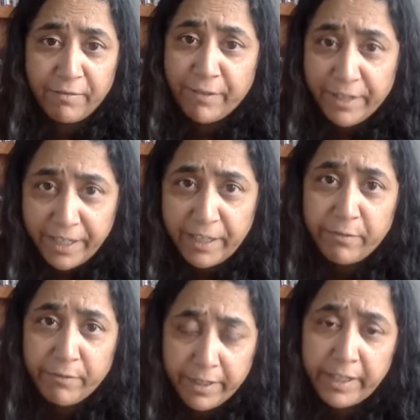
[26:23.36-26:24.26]
Read,
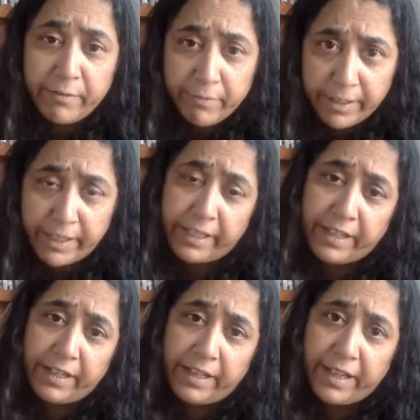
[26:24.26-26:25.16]
read, read.
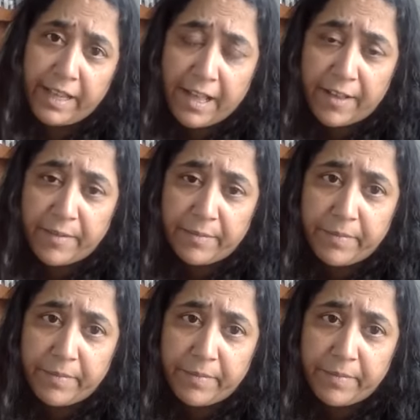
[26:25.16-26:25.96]
And